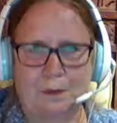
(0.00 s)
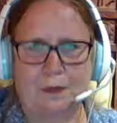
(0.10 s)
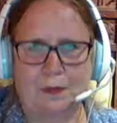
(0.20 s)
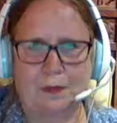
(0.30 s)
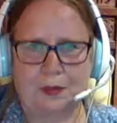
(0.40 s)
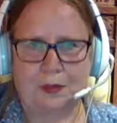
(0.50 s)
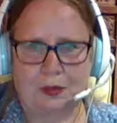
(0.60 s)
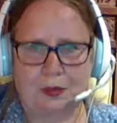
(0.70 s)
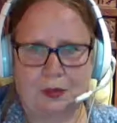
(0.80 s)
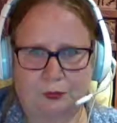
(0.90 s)

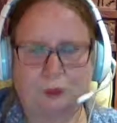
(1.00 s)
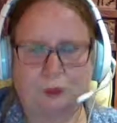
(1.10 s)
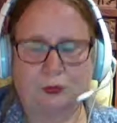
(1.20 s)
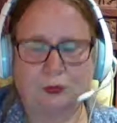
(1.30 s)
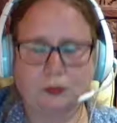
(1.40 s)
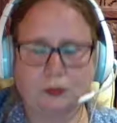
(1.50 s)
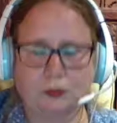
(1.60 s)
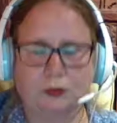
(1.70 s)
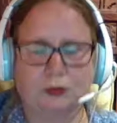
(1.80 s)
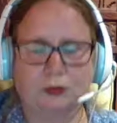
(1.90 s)

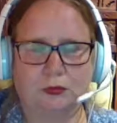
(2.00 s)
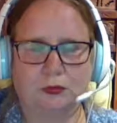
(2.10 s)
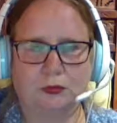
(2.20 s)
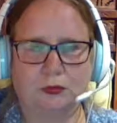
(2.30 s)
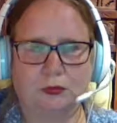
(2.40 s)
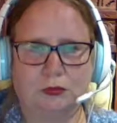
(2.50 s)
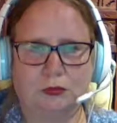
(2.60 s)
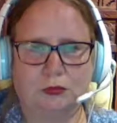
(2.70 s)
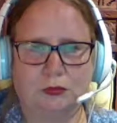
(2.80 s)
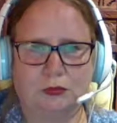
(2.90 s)

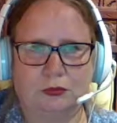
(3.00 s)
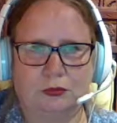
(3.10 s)
[no speech]